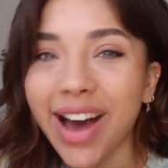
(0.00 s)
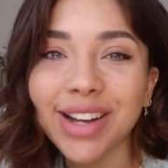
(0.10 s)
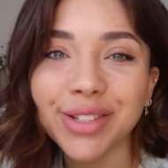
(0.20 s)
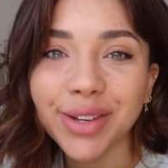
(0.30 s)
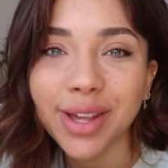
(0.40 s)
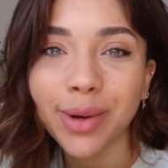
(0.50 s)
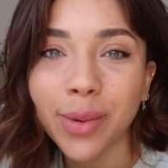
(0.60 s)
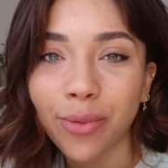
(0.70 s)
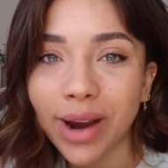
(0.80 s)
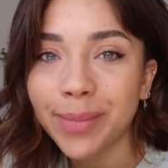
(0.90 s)
I do then want
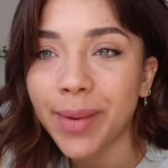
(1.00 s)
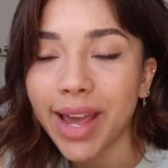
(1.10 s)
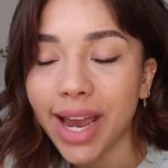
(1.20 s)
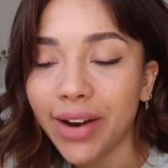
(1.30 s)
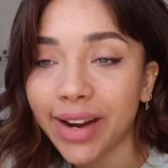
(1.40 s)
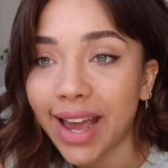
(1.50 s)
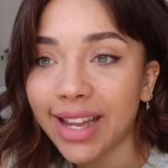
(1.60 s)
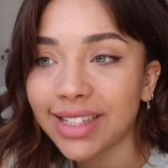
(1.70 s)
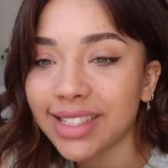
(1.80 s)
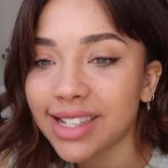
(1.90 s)
to braid my hair
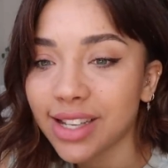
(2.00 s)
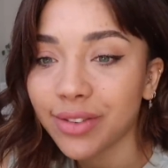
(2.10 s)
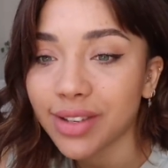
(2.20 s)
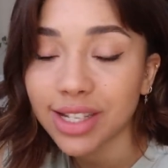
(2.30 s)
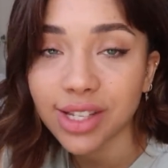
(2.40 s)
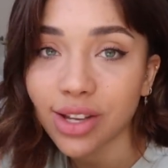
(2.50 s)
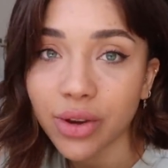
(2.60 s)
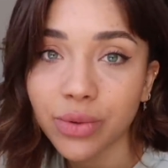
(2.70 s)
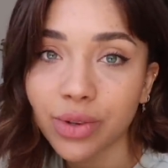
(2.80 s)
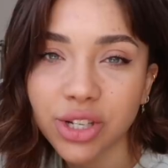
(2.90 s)
again because
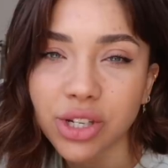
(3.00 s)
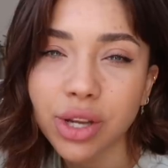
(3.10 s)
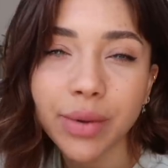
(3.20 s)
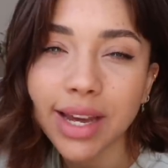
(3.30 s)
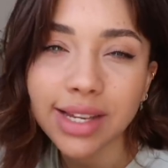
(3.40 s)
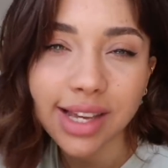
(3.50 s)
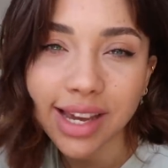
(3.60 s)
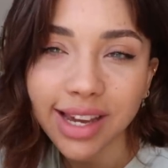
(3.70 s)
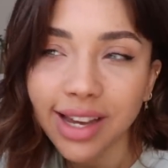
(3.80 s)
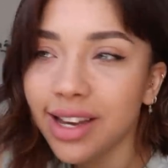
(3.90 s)
it's just so
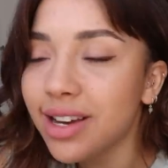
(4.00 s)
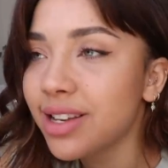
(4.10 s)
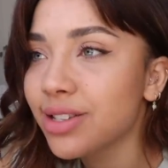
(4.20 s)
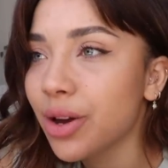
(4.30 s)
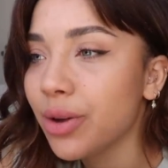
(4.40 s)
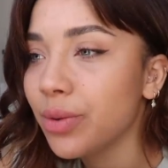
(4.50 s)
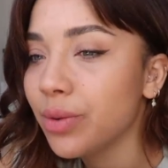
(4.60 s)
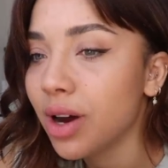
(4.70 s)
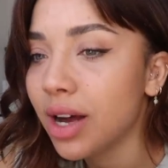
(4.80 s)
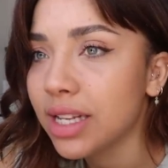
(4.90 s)
easy.
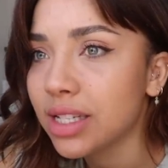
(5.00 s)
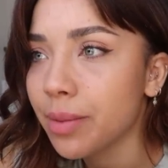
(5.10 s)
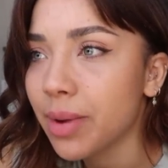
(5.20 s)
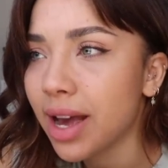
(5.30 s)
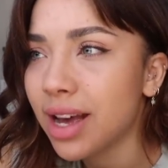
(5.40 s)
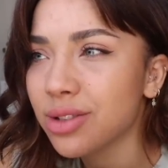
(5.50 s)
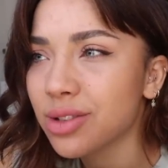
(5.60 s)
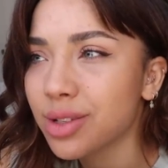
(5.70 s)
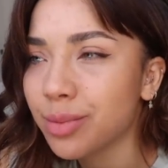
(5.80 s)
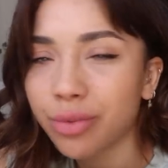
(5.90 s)
So I need to get my
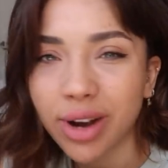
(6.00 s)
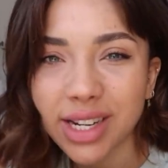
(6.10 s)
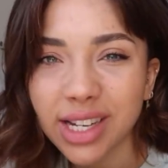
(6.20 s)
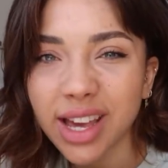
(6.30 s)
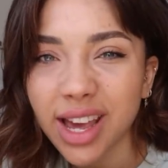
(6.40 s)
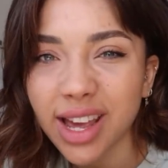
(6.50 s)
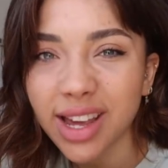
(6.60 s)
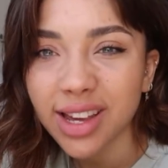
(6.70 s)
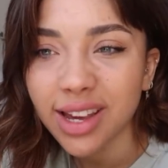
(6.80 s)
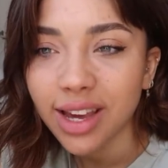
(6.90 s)
hands on some braiding hair.